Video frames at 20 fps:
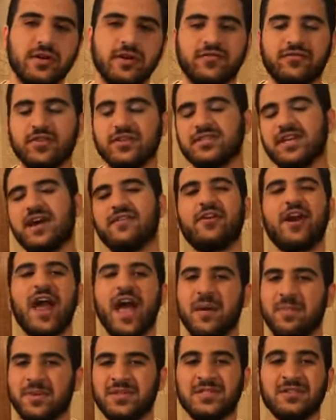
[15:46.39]
if this ever
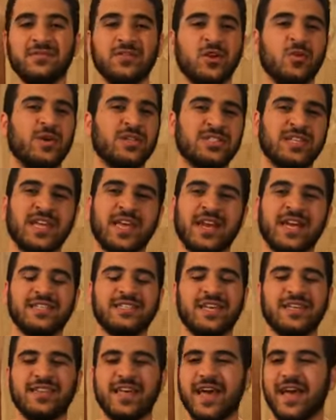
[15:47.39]
happens, even though once again I
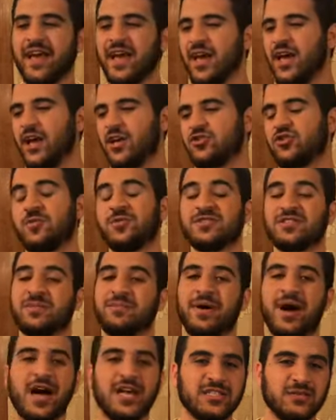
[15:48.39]
said that it's almost
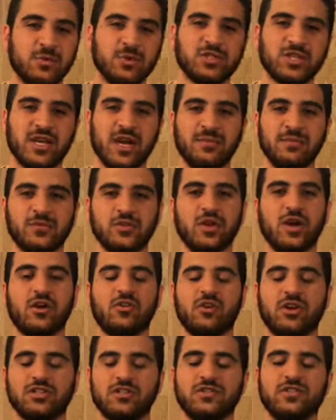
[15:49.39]
impossible to come
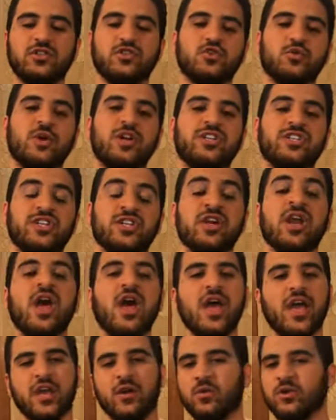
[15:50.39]
across a situation
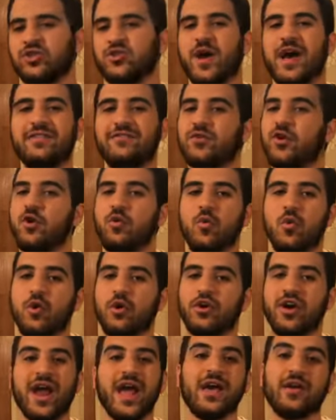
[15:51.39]
in which you have no
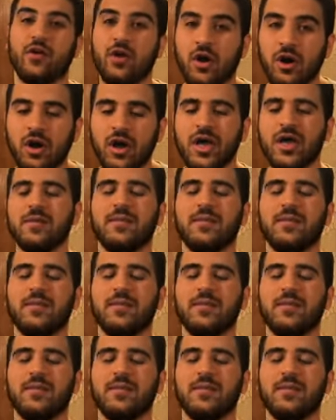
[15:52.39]
water at all.